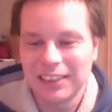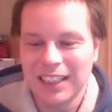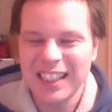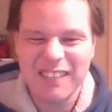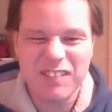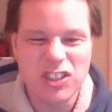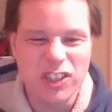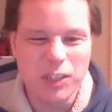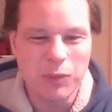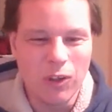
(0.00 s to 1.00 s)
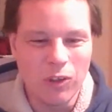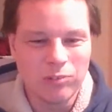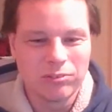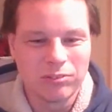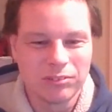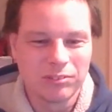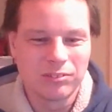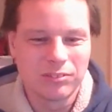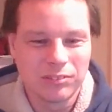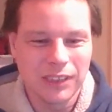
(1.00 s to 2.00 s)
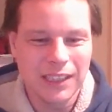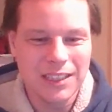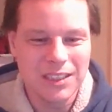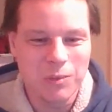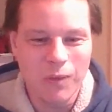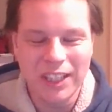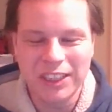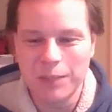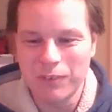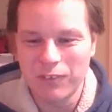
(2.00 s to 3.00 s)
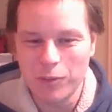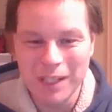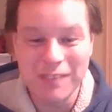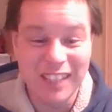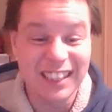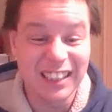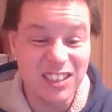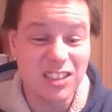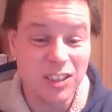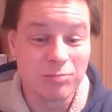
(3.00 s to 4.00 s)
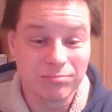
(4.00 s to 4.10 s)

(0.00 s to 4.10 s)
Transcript: think I've enjoyed them all in some way, shape or form. Even Edlington